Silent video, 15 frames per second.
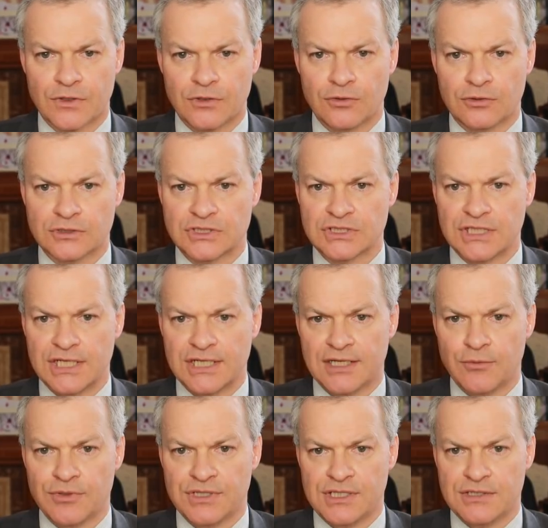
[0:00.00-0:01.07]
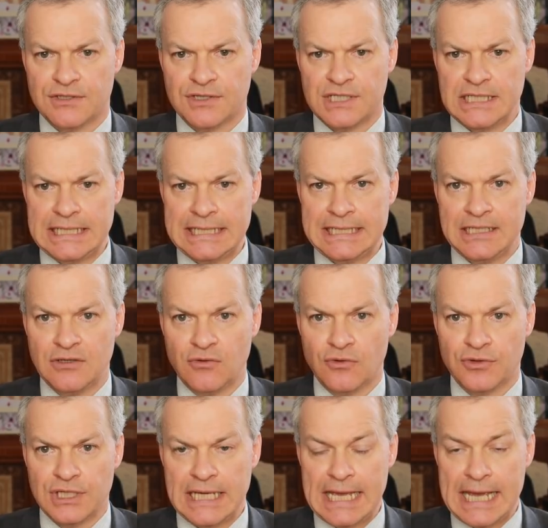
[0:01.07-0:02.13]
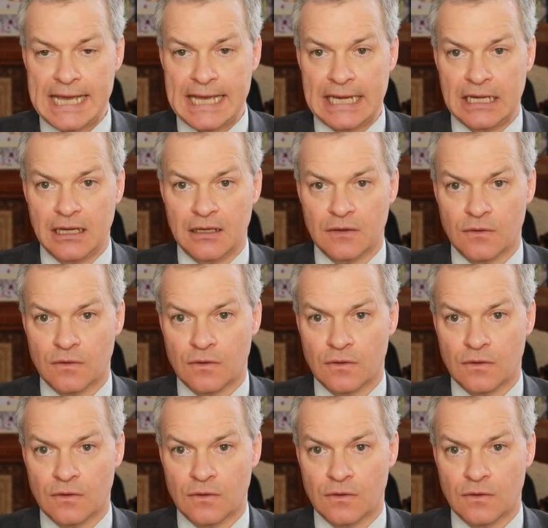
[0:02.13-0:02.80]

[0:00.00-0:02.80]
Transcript: Not seeing it with either the E or the N.